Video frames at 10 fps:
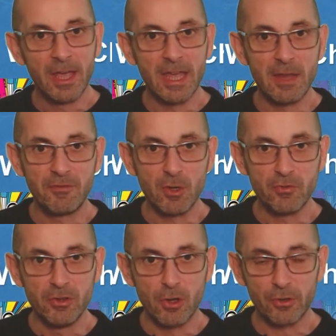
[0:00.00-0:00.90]
if
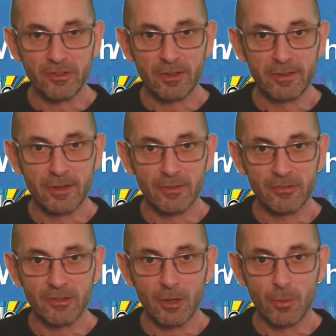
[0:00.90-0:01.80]
you've not done
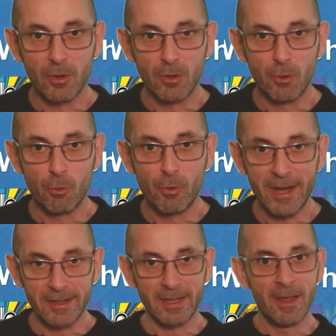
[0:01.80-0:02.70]
so
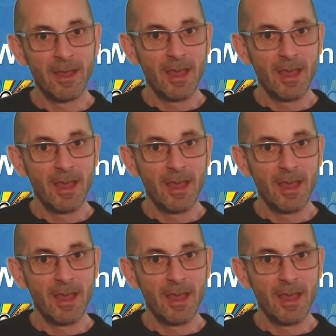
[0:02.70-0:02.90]
already.